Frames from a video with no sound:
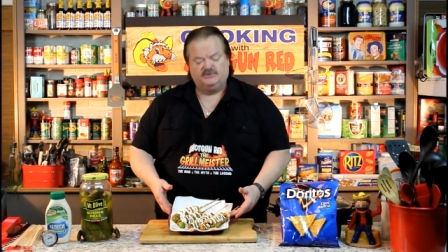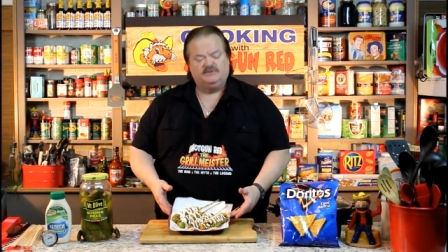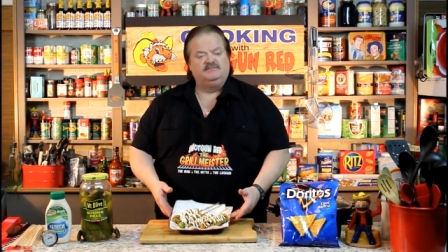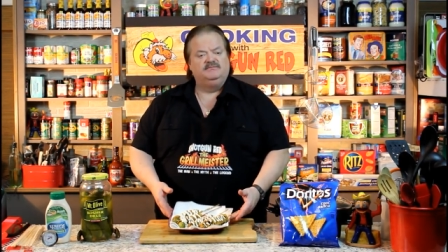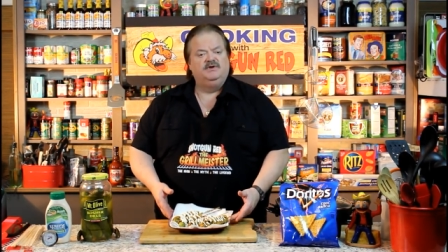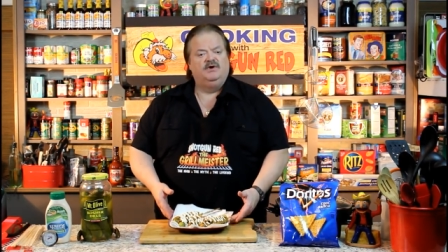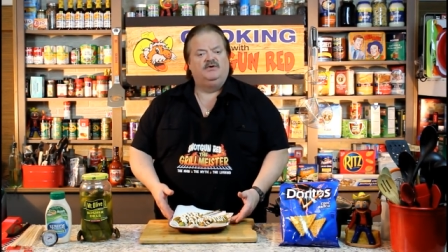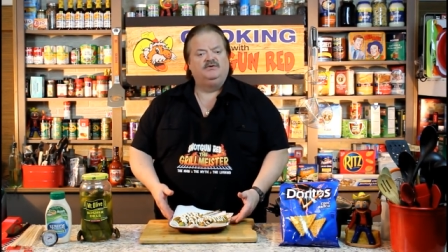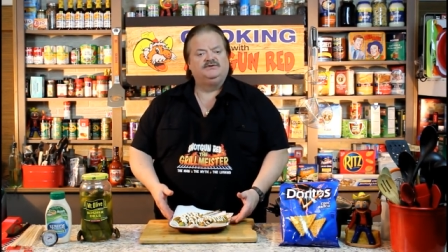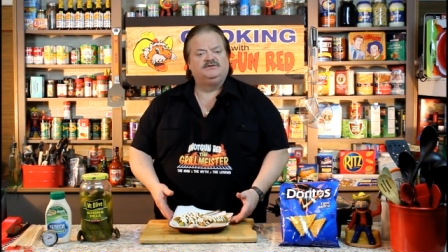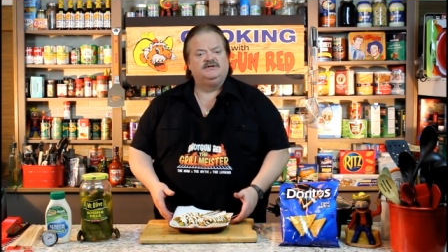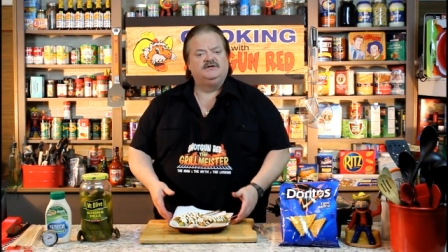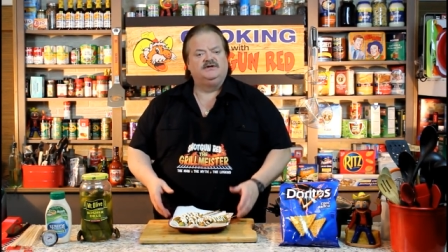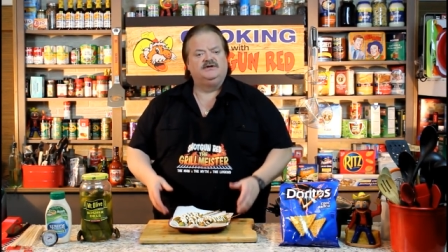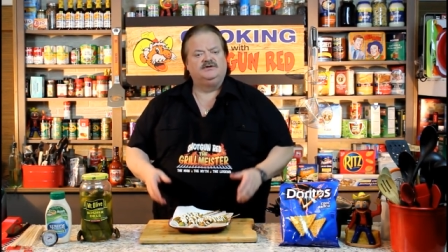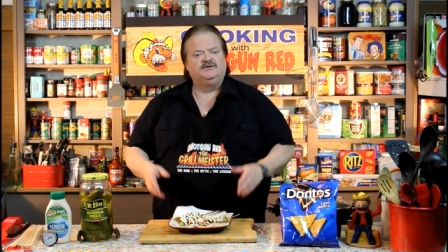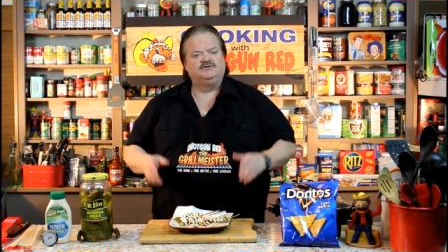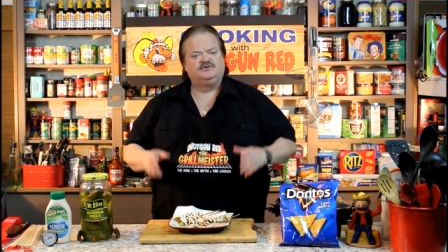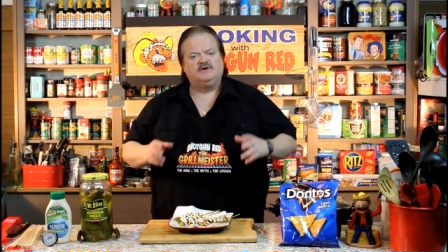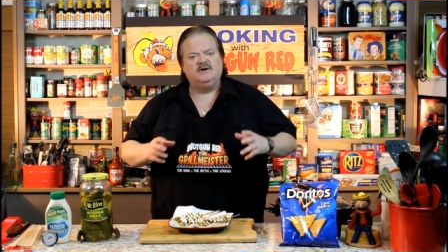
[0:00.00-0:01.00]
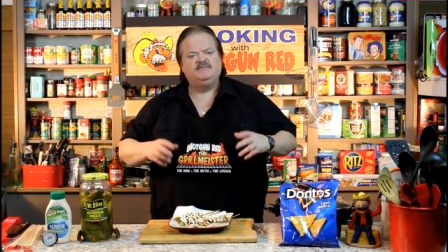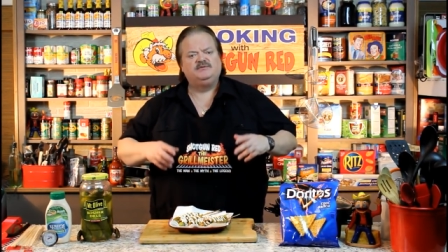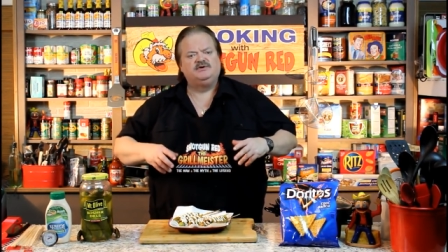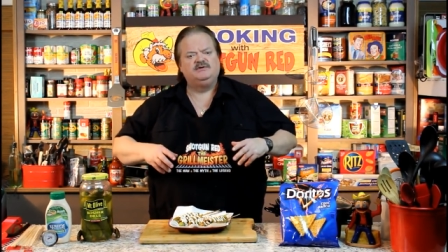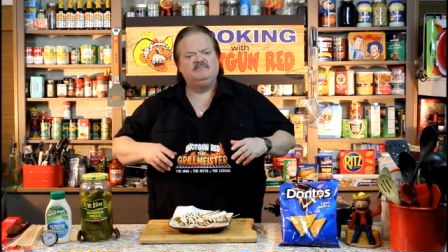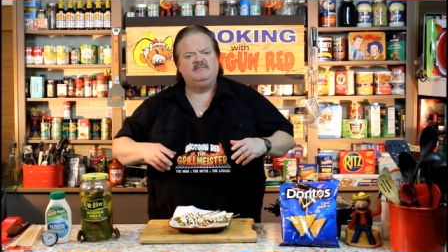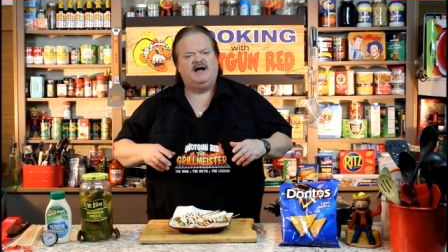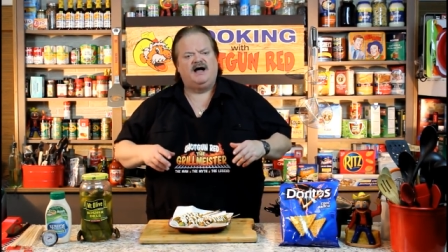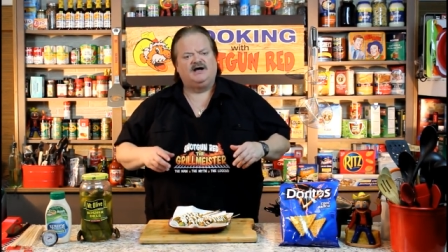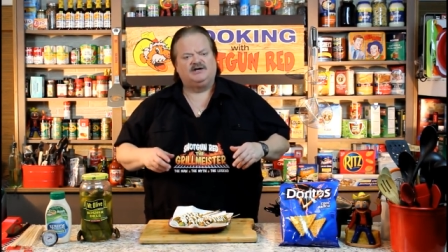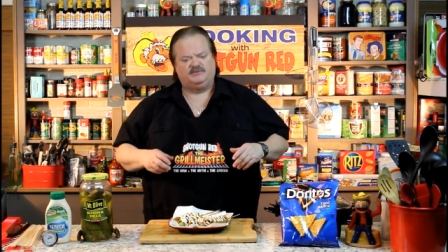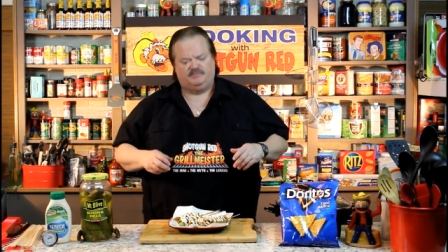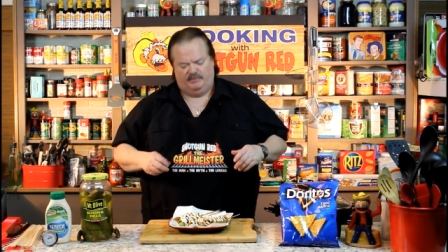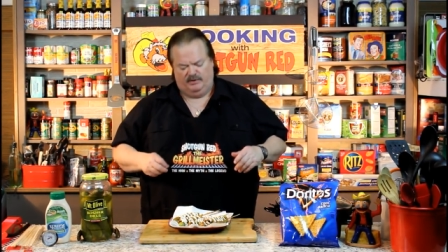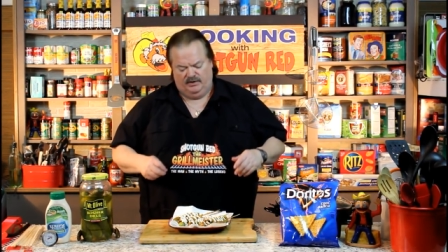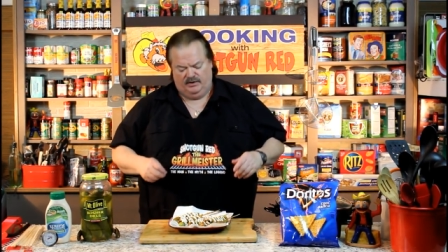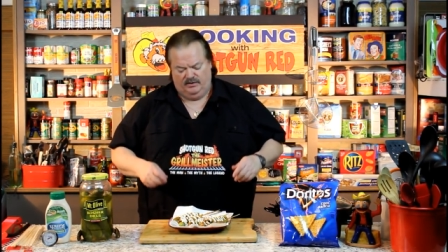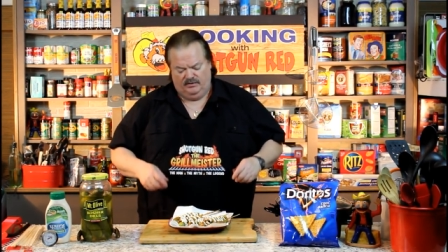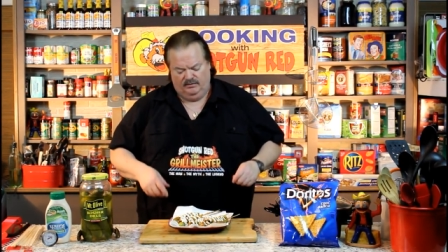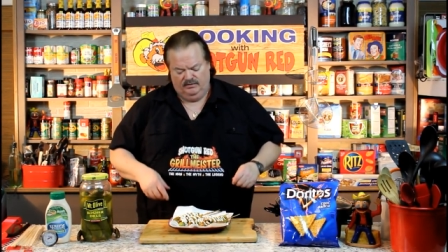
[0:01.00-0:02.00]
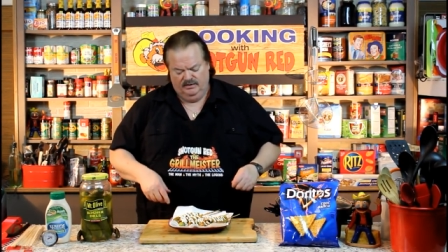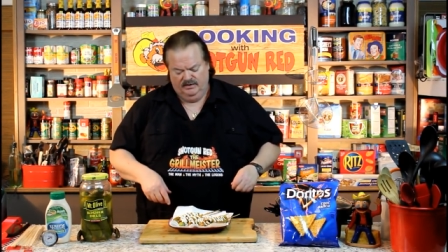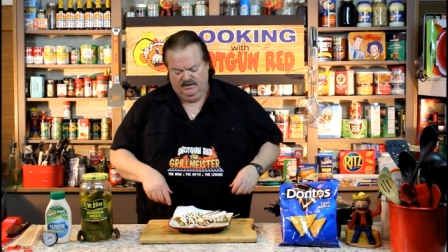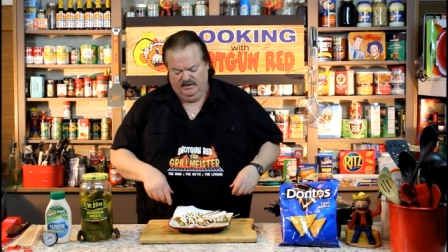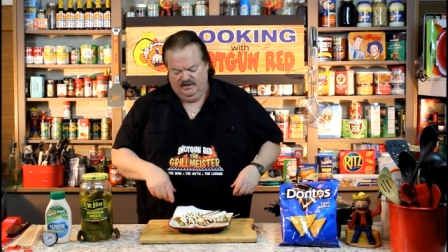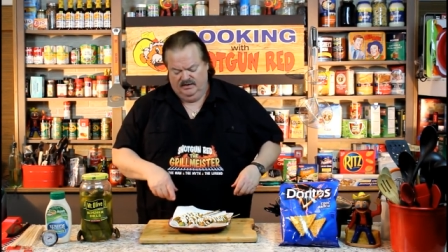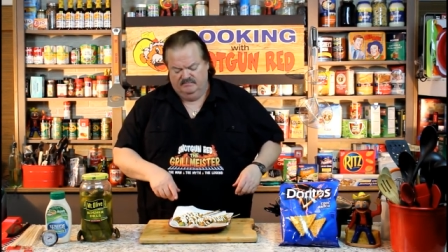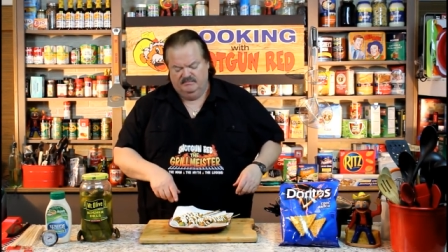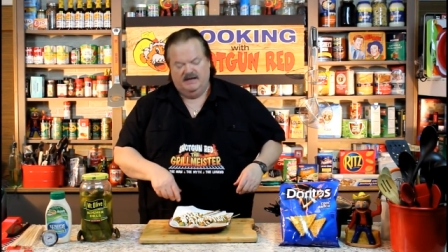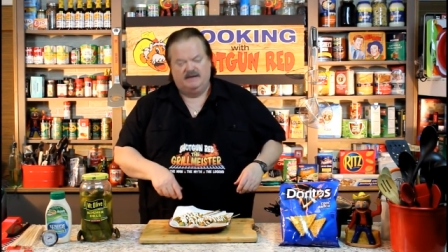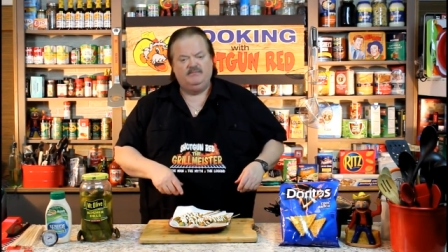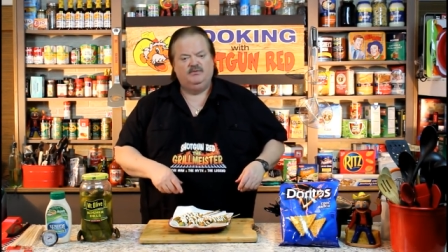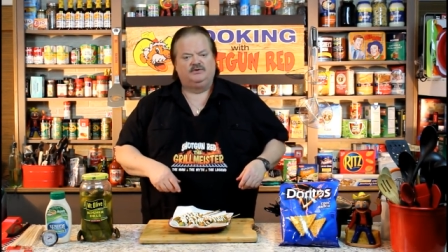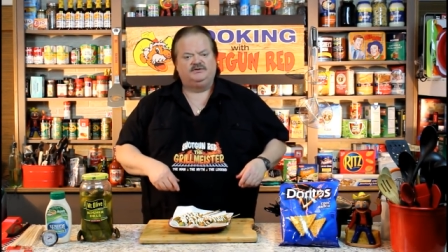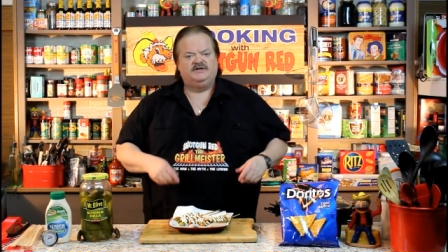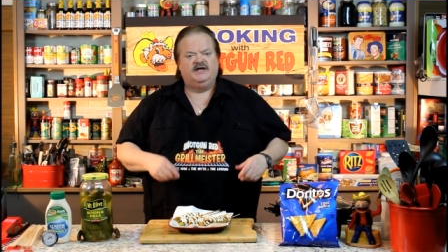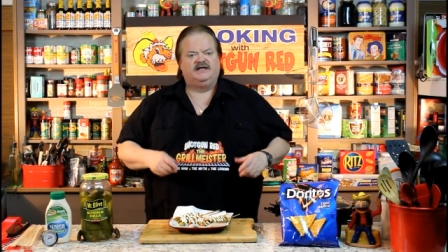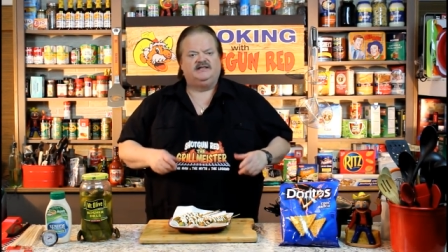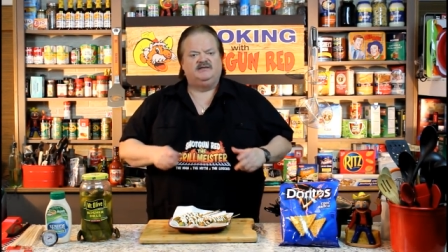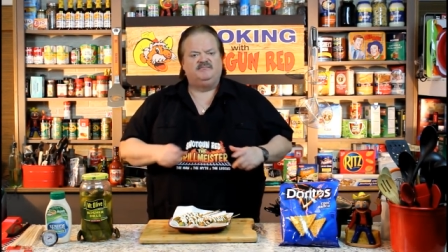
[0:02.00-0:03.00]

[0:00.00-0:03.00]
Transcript: some notes in the description box below. Maybe we'll take